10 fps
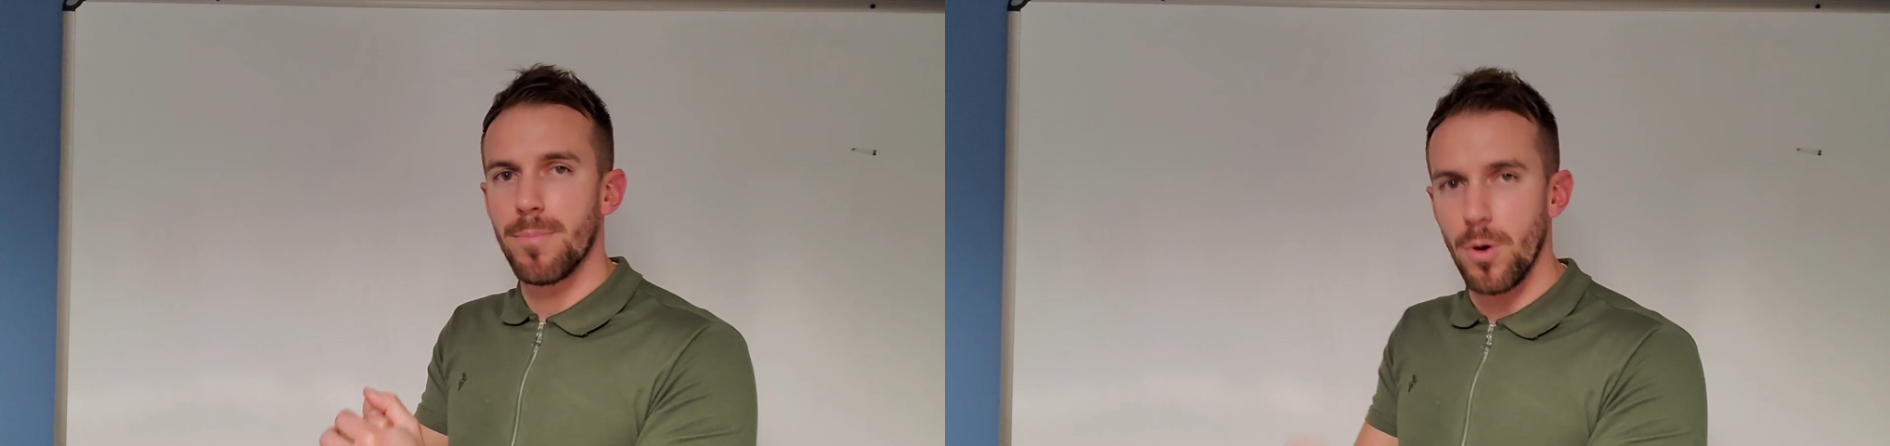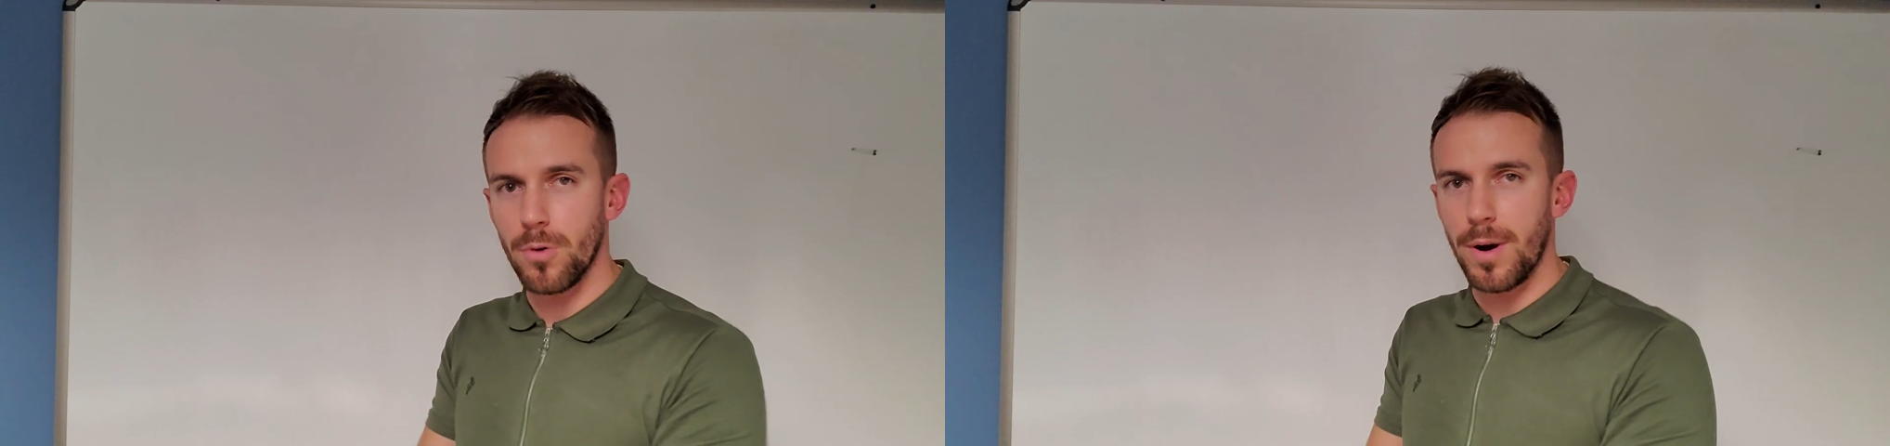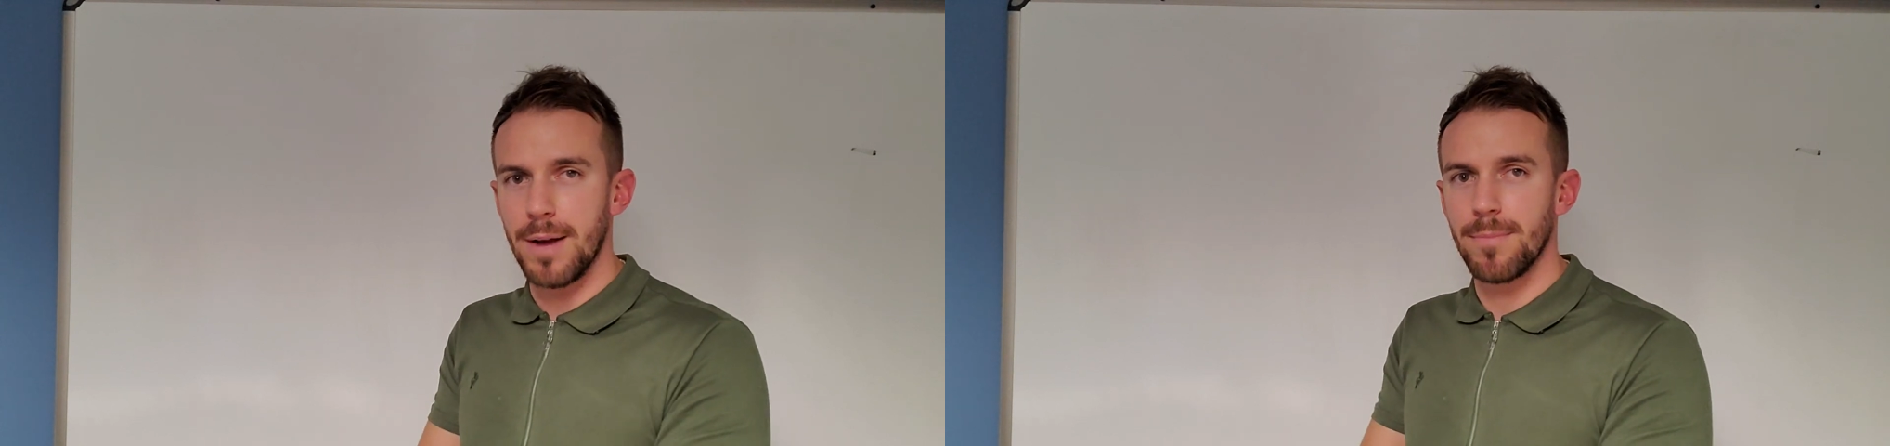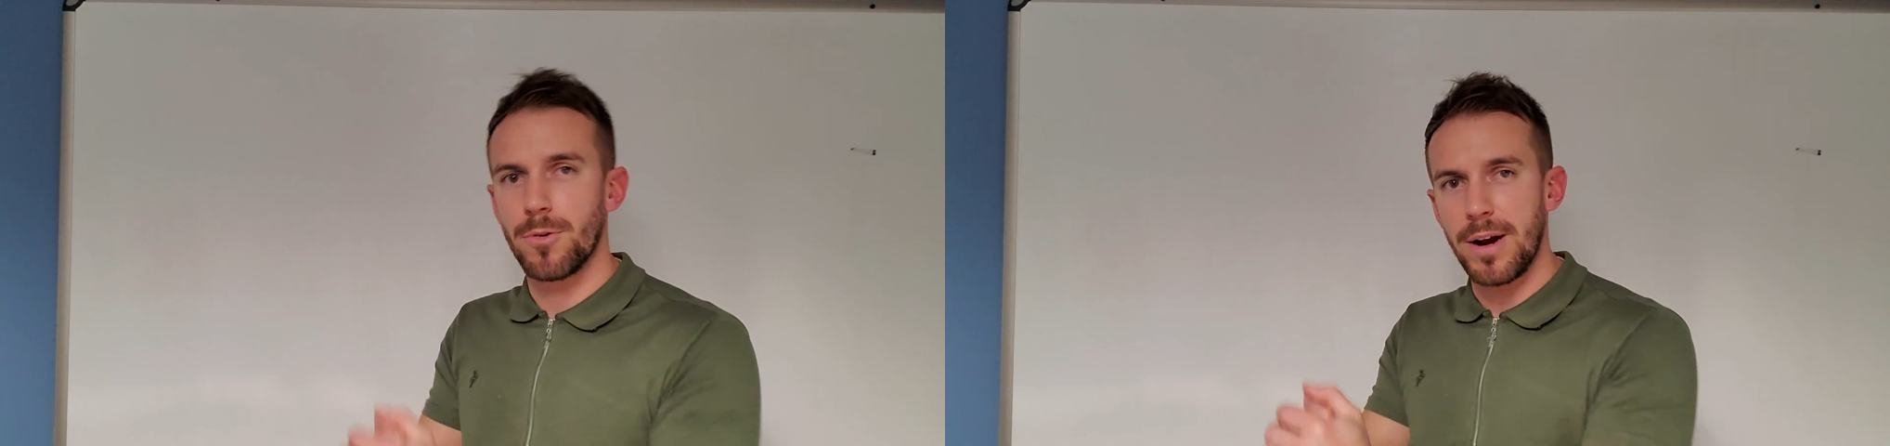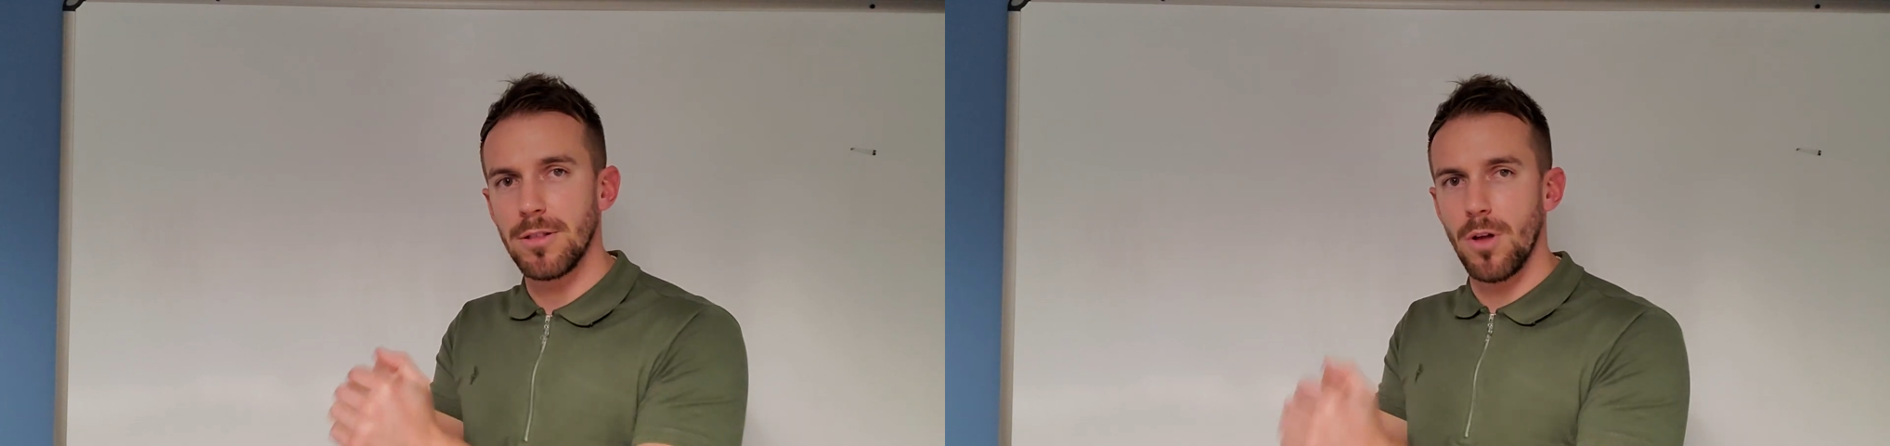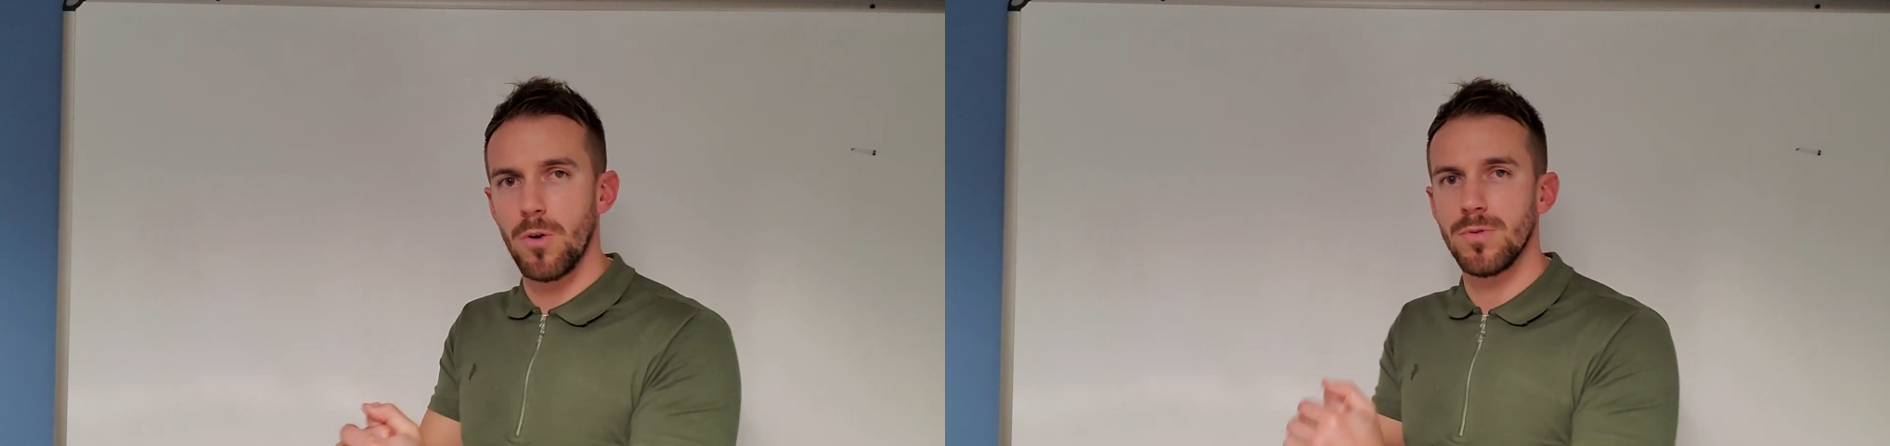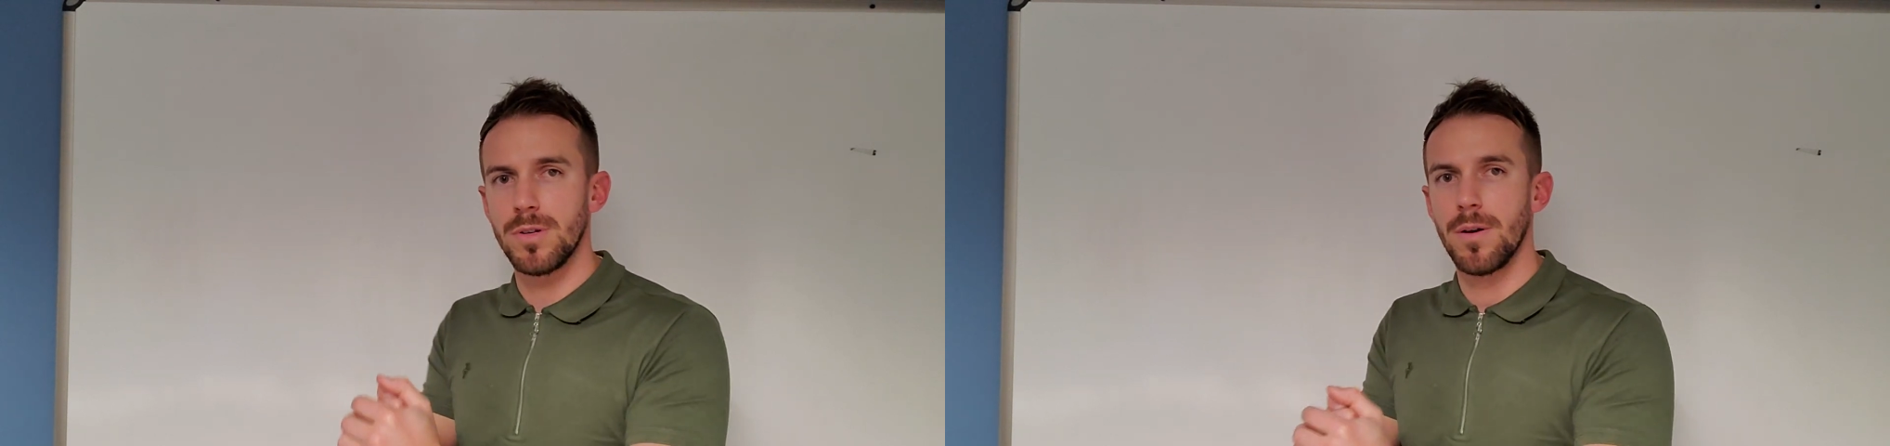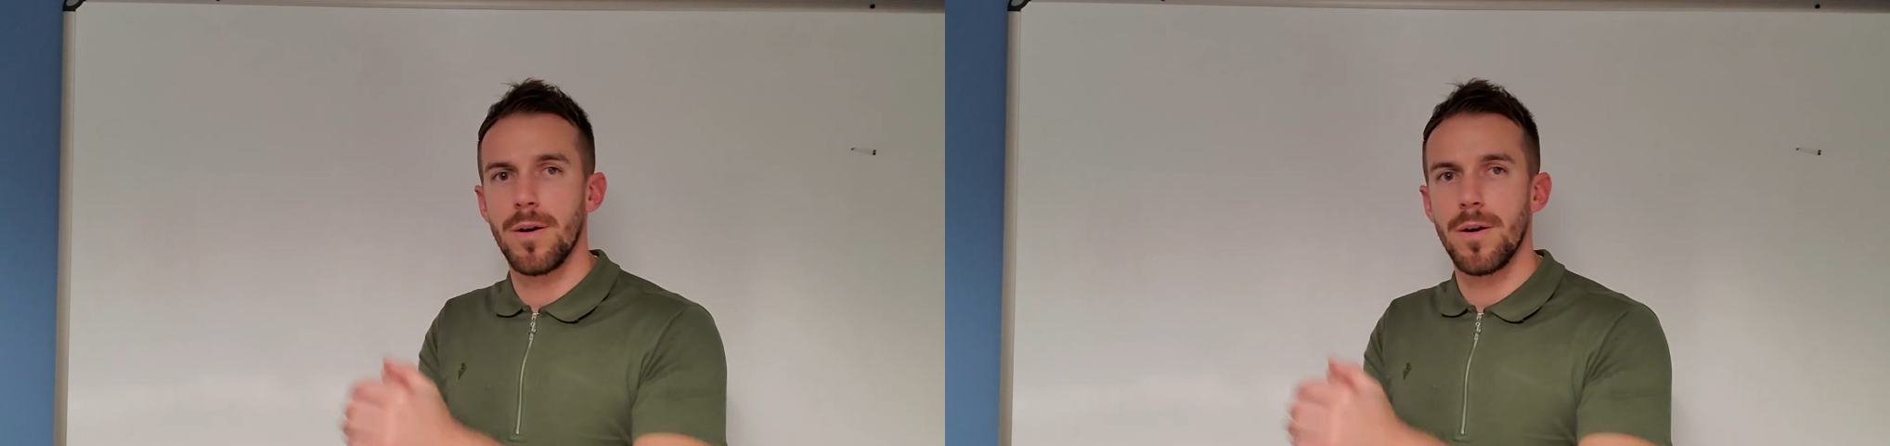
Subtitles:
program, great loans